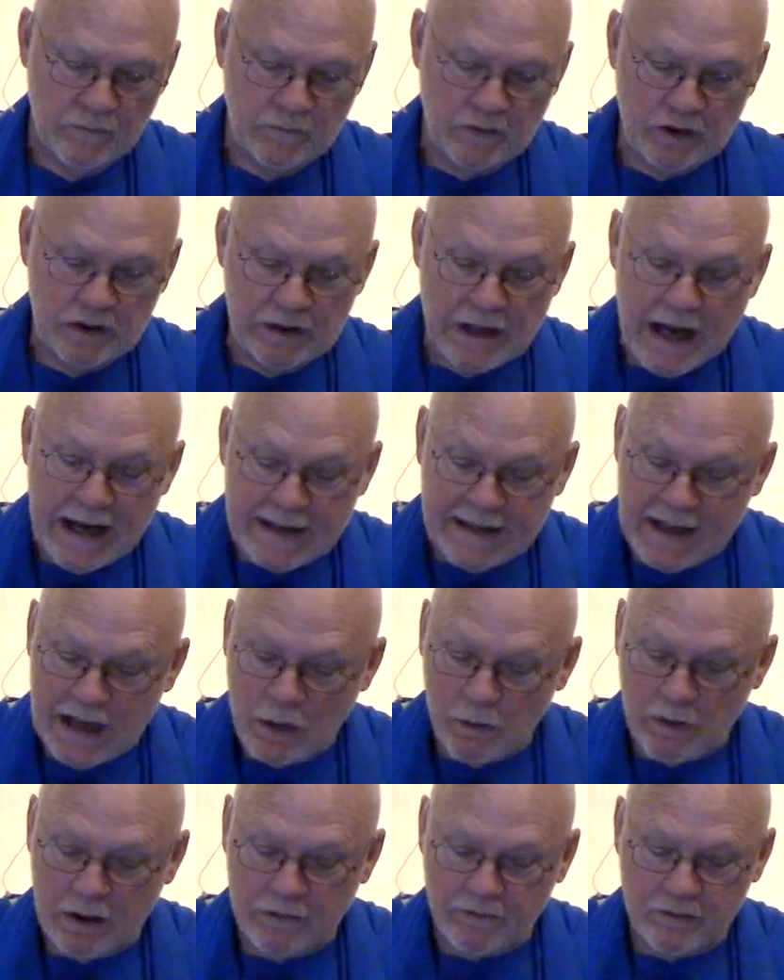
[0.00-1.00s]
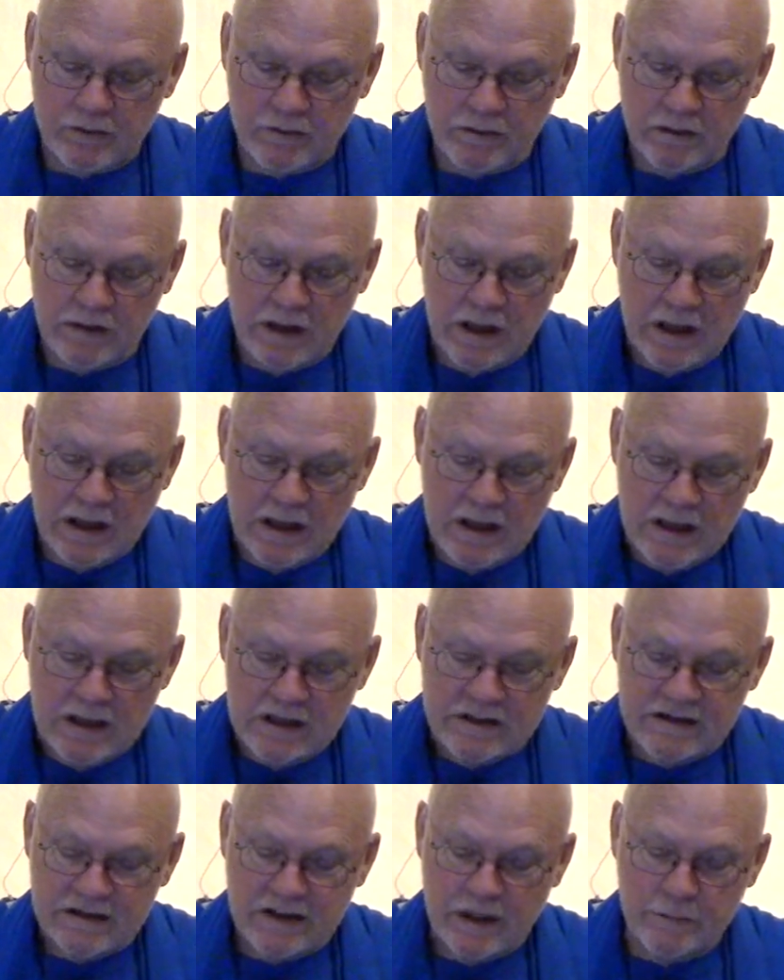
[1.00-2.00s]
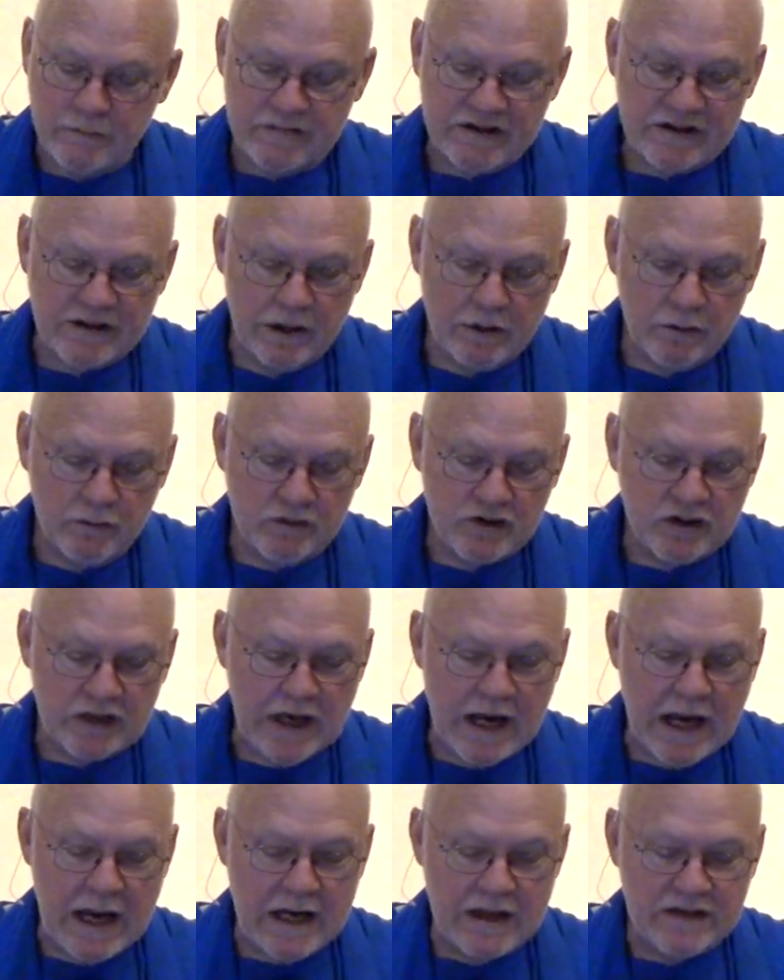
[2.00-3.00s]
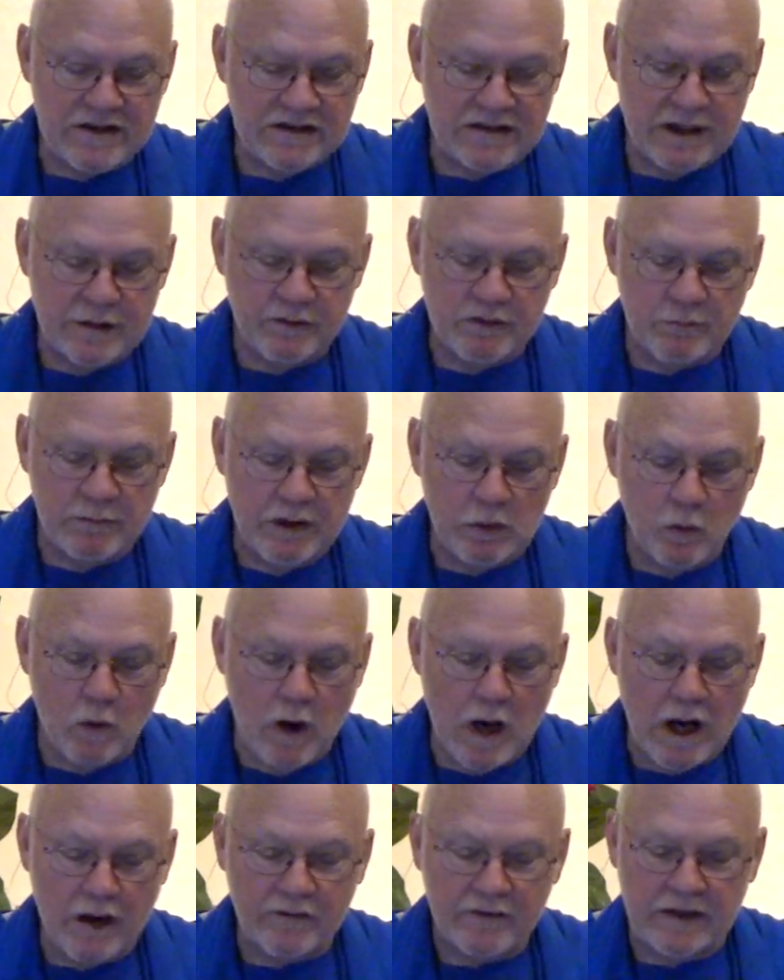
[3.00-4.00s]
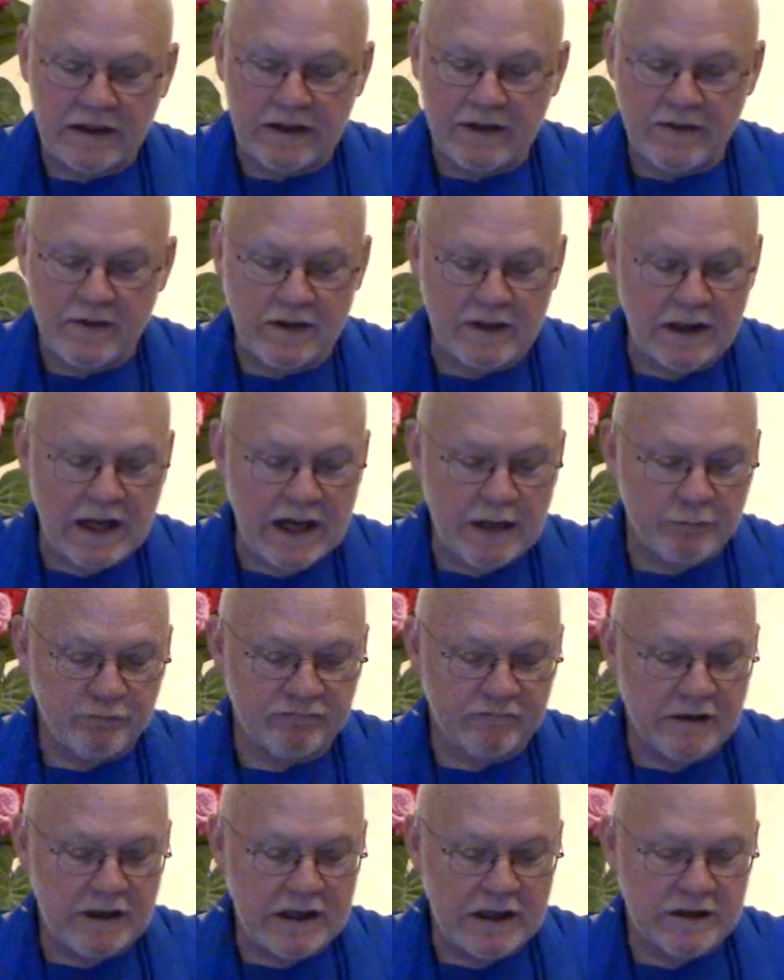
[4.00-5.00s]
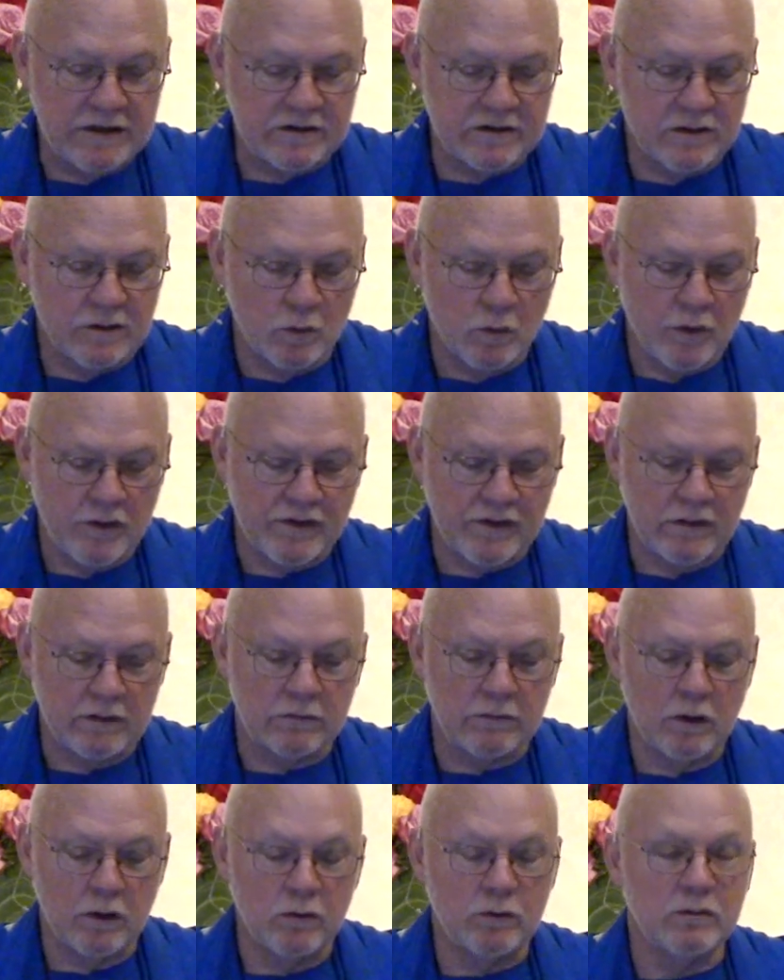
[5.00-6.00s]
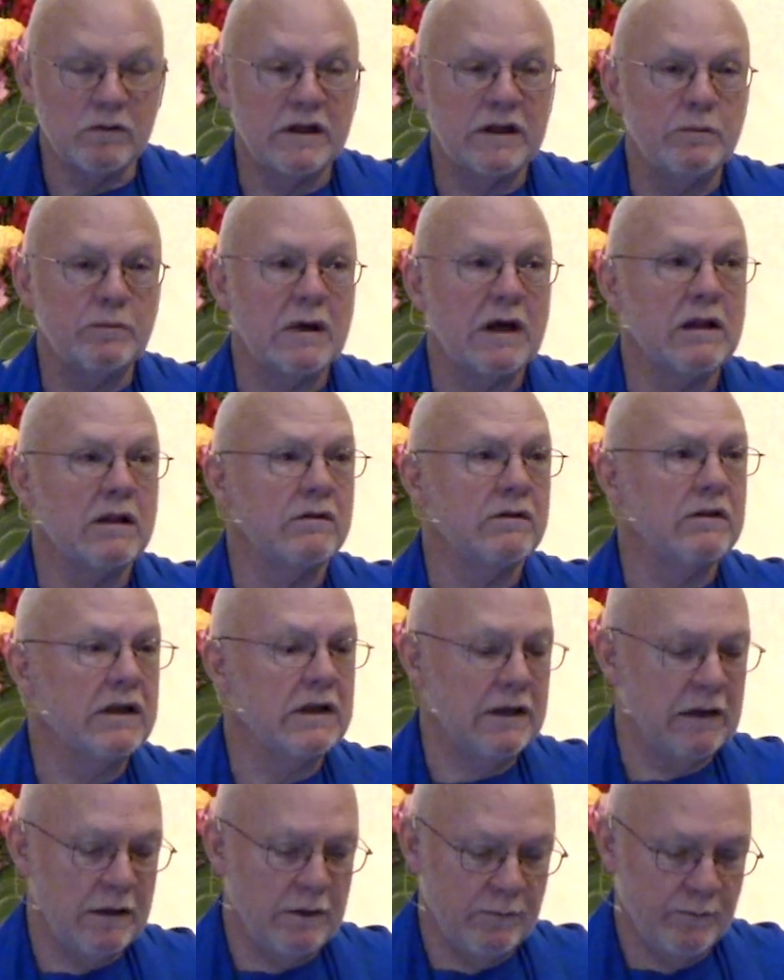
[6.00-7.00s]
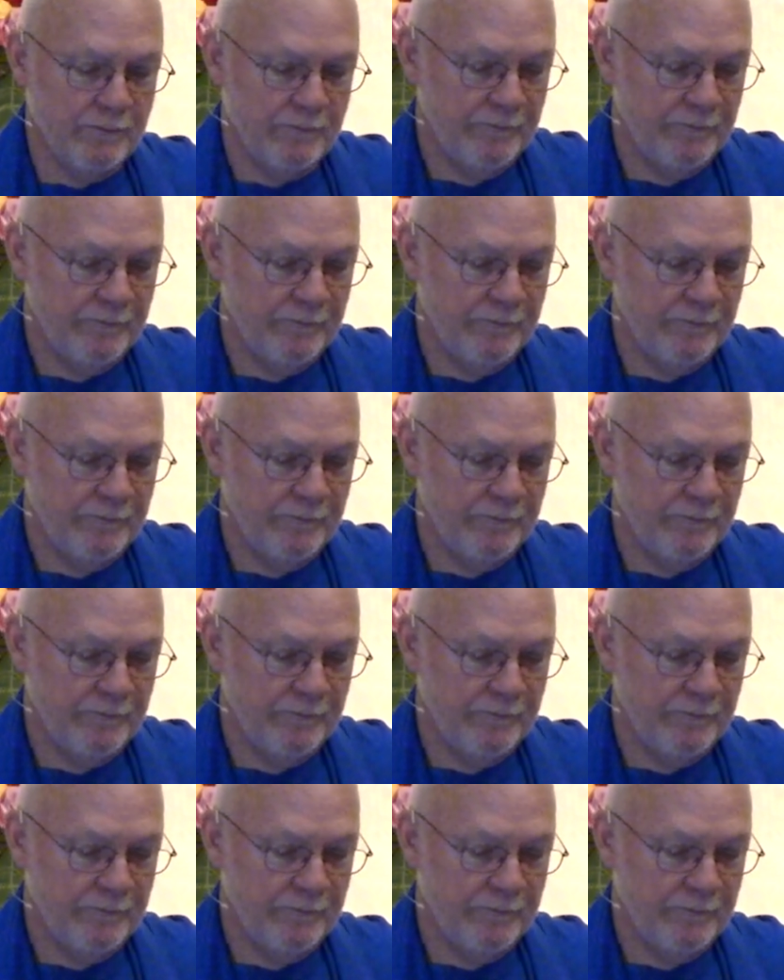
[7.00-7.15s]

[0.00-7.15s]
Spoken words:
Tonight, however, some subtle change seemed to be wafting in the night breeze with the lonely melody.